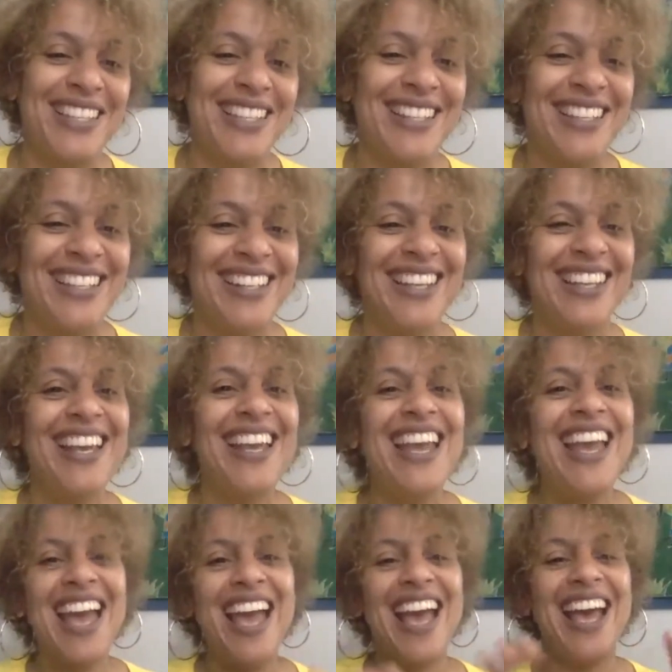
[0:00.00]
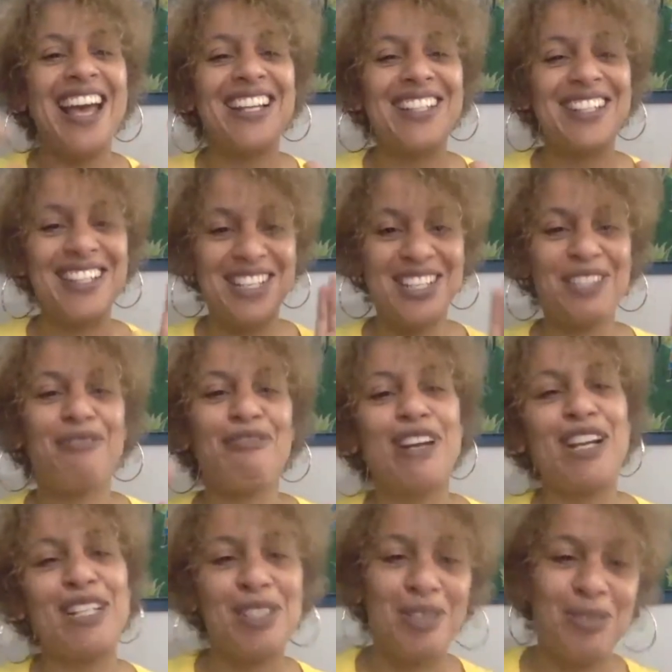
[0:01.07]
my son
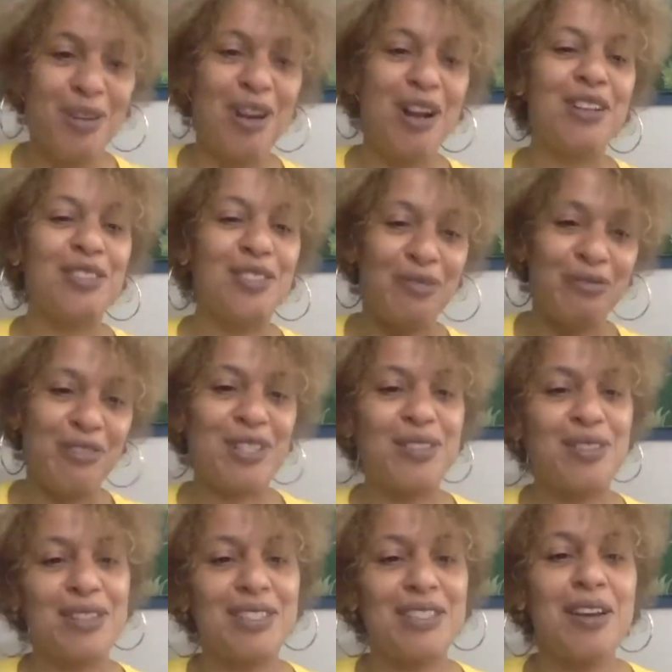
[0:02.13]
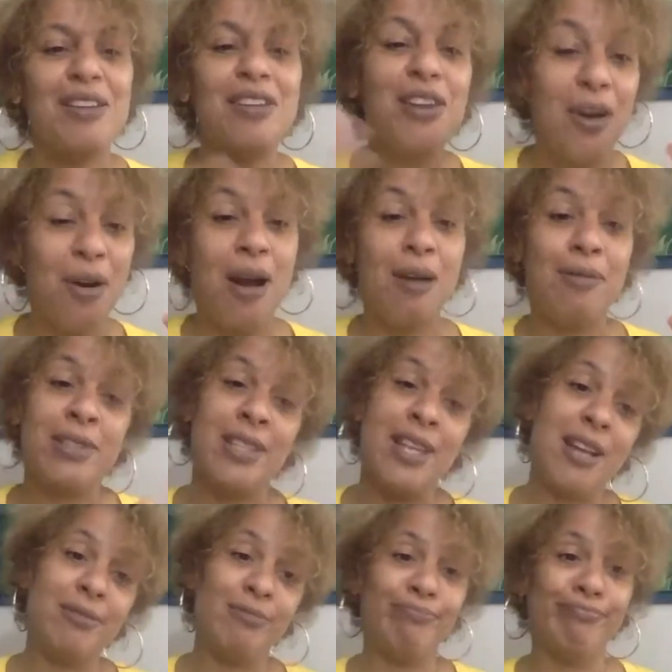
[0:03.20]
and his friends who are also friends at this young.
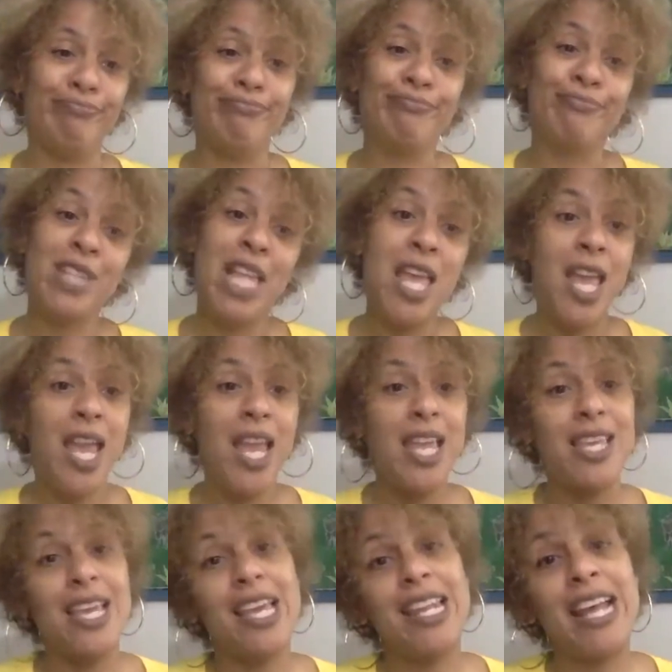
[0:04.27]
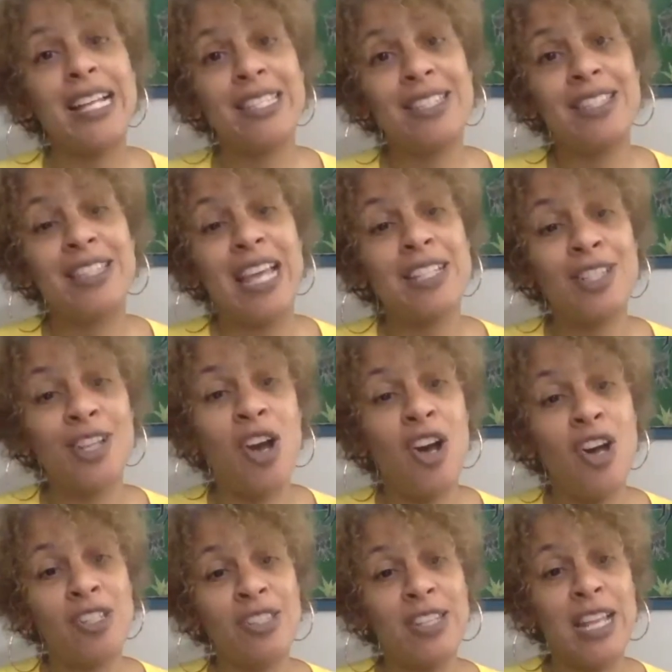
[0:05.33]
No, I was like,
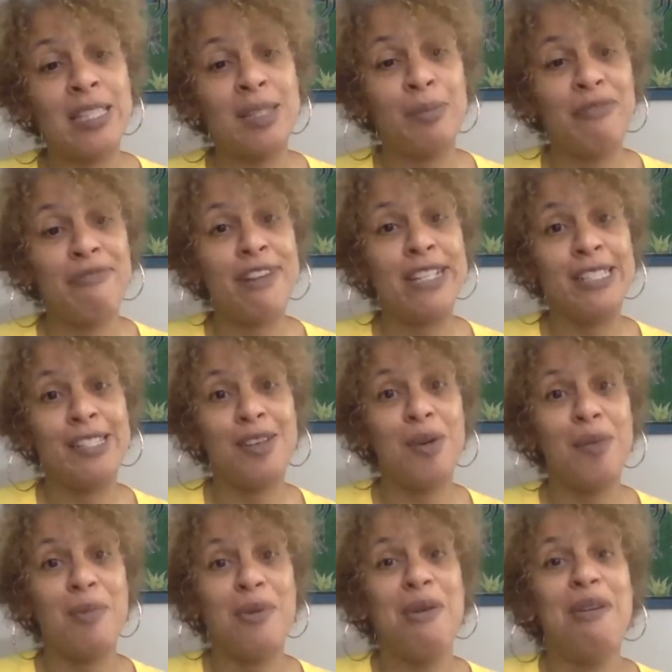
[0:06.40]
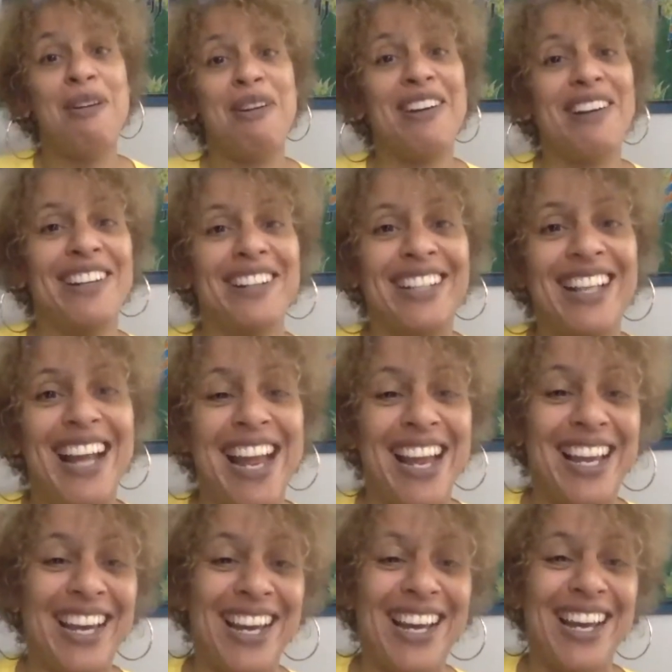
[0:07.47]
yeah, that's cause not to be friends no
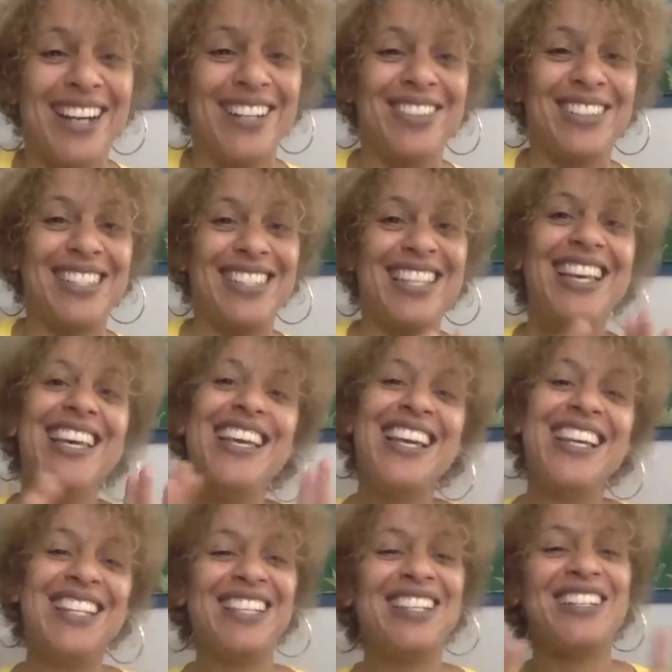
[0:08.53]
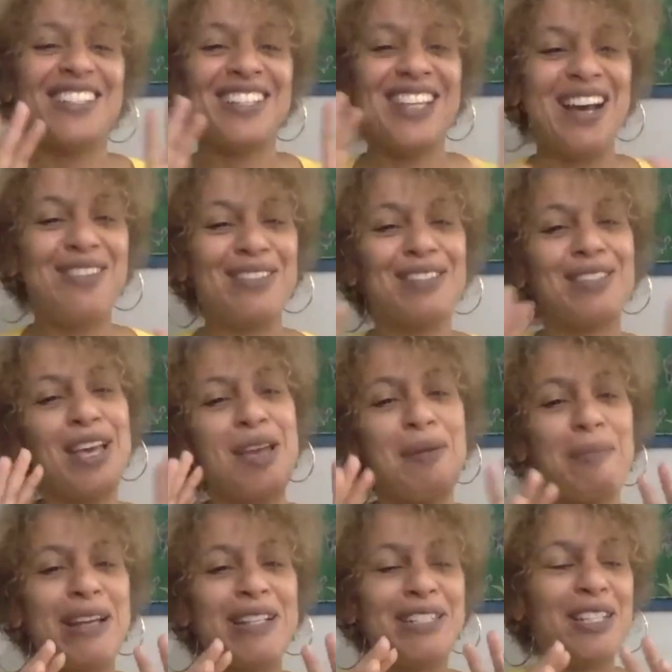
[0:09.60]
more. Like, I was,
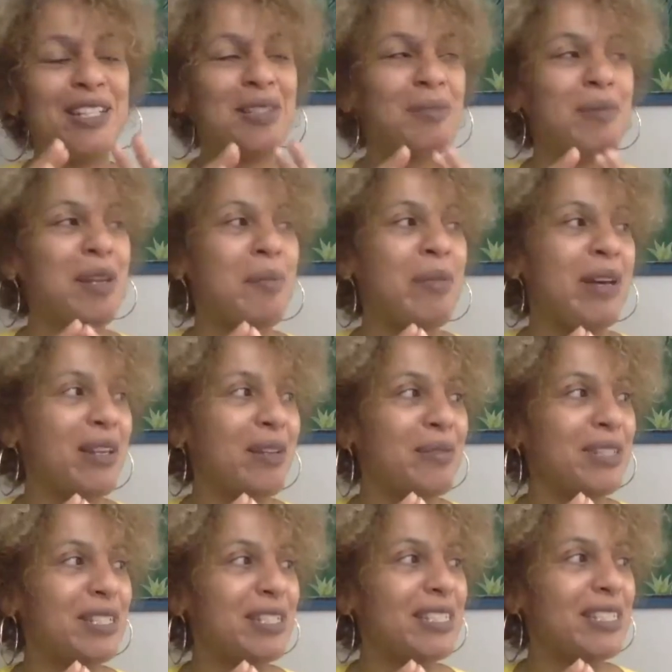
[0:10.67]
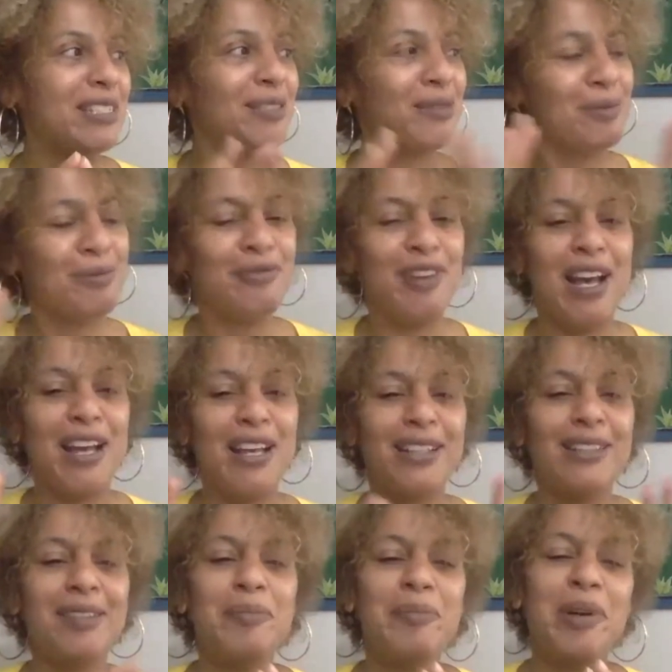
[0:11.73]
so I was in my judgment about it, which
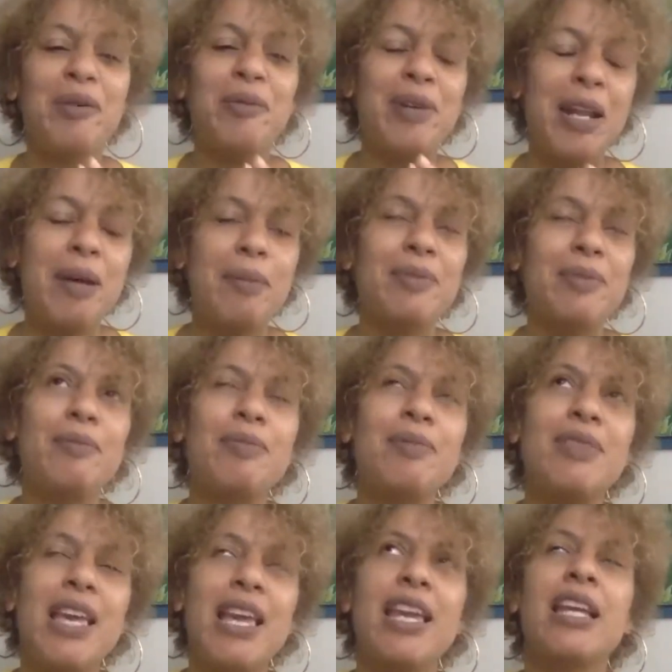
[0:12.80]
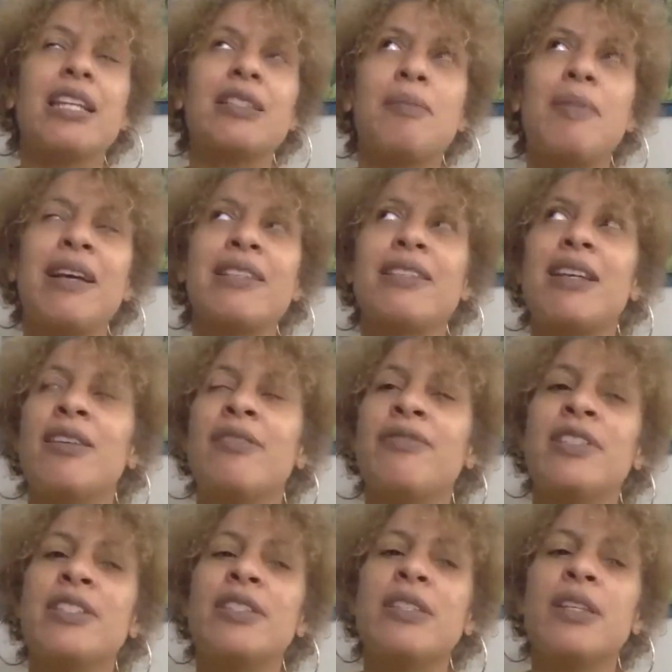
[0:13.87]
fine. But what I'm thinking to
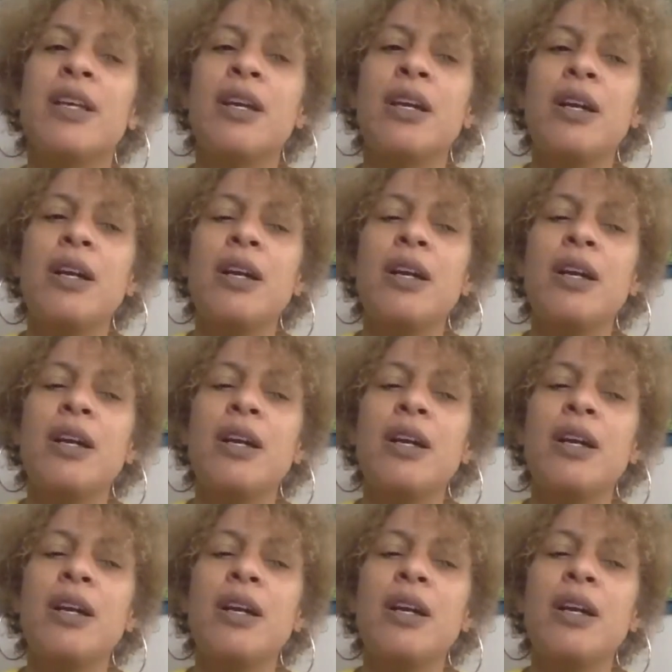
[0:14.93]
myself is,